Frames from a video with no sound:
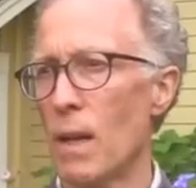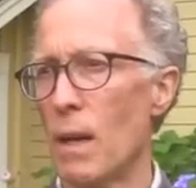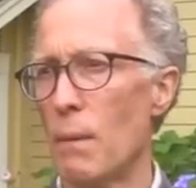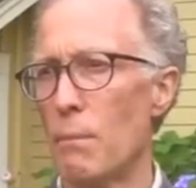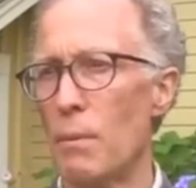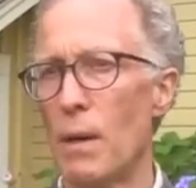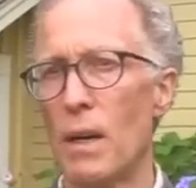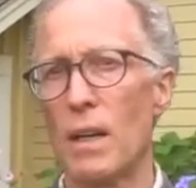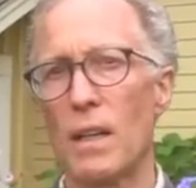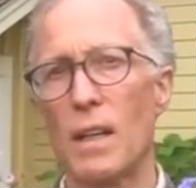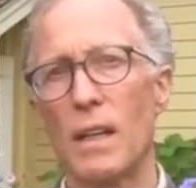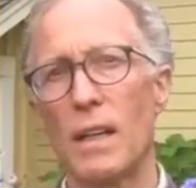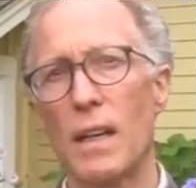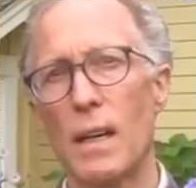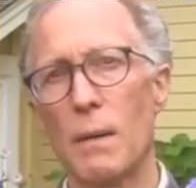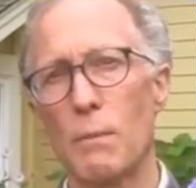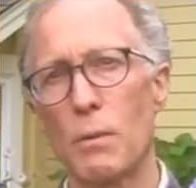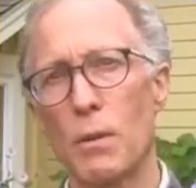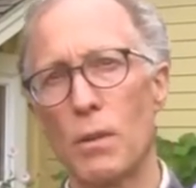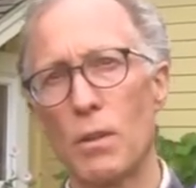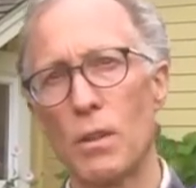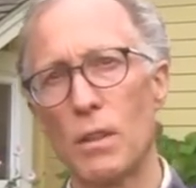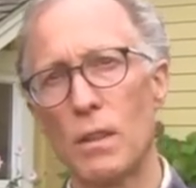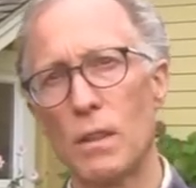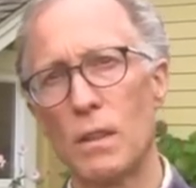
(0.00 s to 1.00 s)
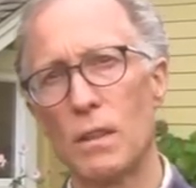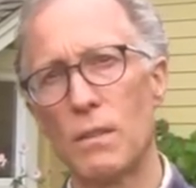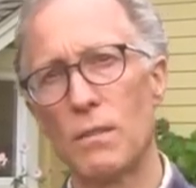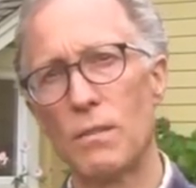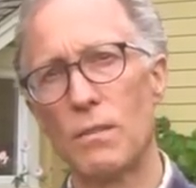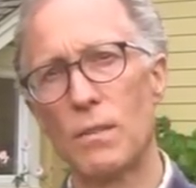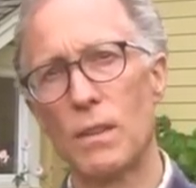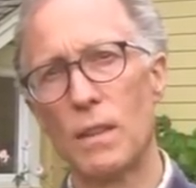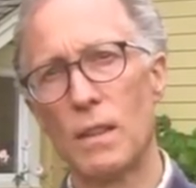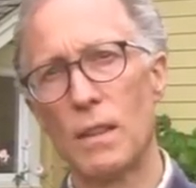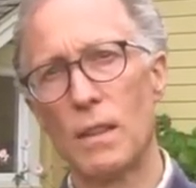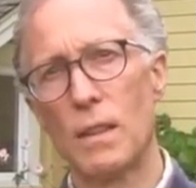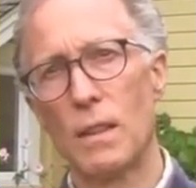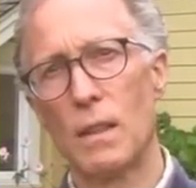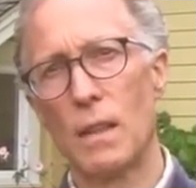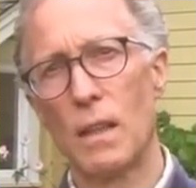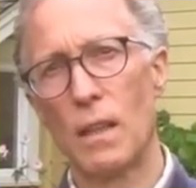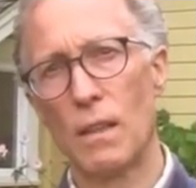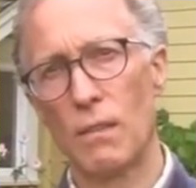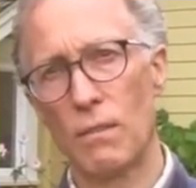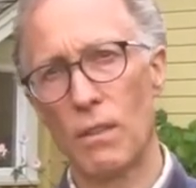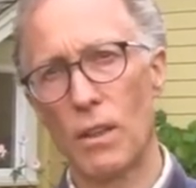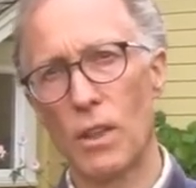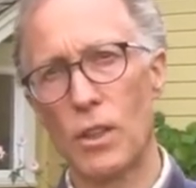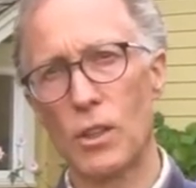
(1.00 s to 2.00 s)
pocket neighborhood
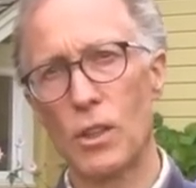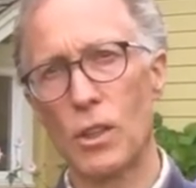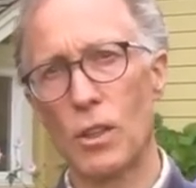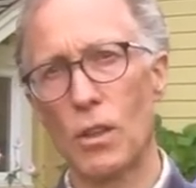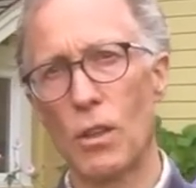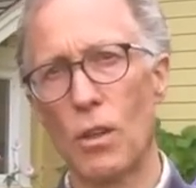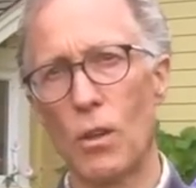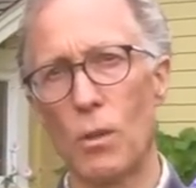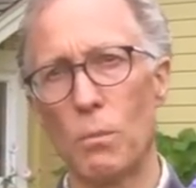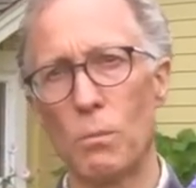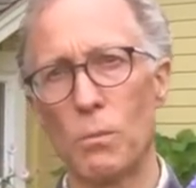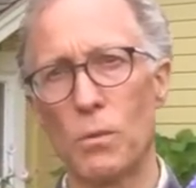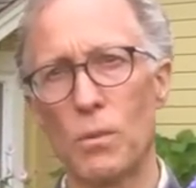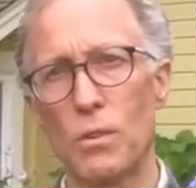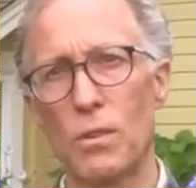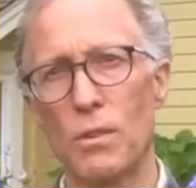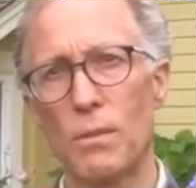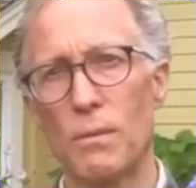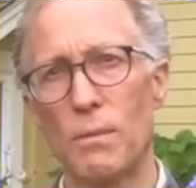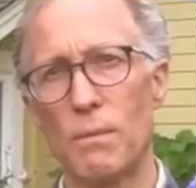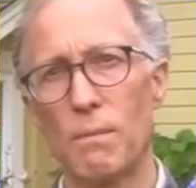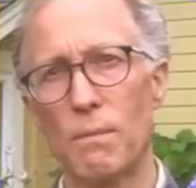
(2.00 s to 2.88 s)
of larger homes.